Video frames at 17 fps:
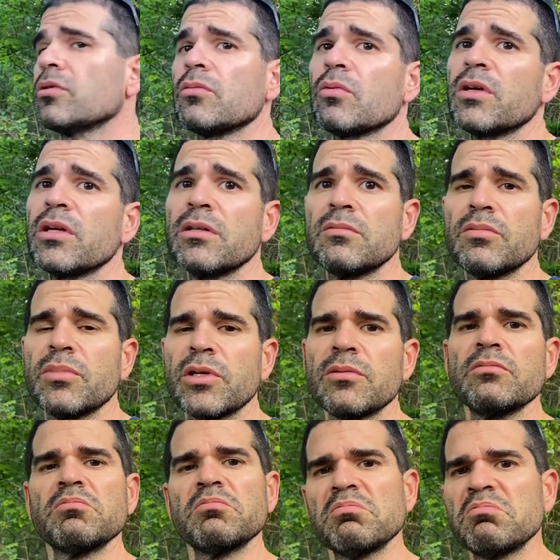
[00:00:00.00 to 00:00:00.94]
wait, but
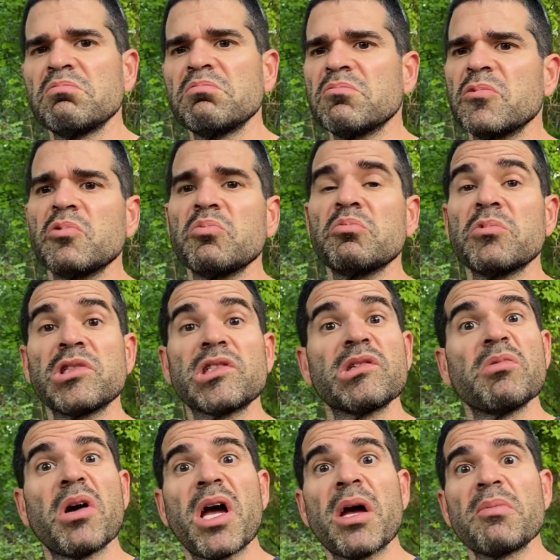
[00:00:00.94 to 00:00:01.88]
we'll
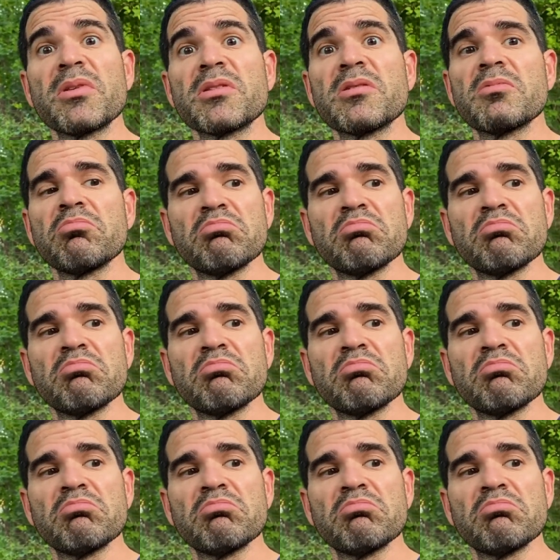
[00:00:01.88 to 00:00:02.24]
see what happens.